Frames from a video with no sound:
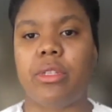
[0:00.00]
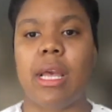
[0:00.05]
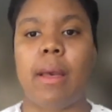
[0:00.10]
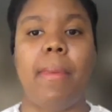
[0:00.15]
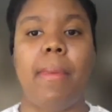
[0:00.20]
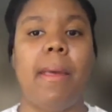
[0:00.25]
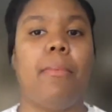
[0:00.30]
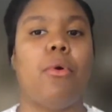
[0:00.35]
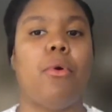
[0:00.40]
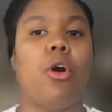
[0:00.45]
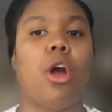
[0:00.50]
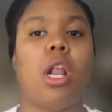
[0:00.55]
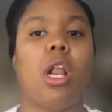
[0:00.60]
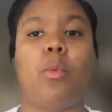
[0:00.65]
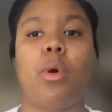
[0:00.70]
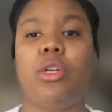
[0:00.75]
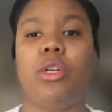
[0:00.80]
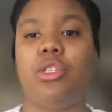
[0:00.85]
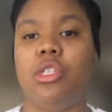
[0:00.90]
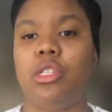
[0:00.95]
and people aren't going to
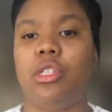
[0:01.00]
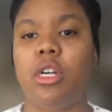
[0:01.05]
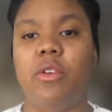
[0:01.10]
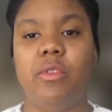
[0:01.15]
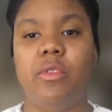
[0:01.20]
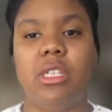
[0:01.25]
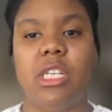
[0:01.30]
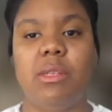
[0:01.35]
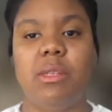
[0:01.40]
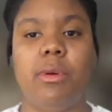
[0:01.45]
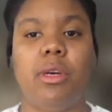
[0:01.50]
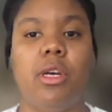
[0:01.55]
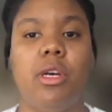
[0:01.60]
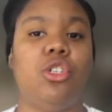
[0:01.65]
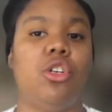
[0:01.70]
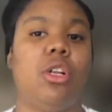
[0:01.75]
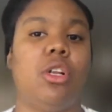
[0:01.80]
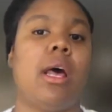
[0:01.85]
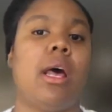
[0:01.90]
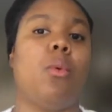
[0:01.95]
want your services because
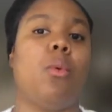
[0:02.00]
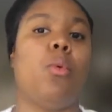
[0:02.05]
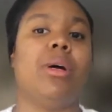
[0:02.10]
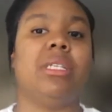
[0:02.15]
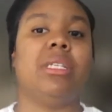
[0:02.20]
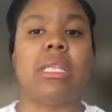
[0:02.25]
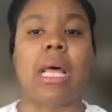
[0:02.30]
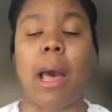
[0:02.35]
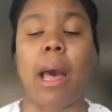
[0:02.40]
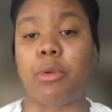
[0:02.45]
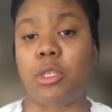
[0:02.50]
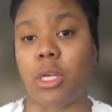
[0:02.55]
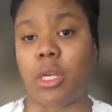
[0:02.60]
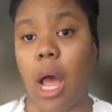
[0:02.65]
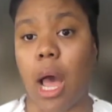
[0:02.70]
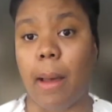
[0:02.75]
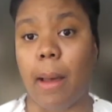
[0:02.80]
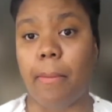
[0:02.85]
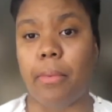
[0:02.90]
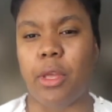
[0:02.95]
you're not a one-stop
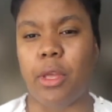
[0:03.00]
shop.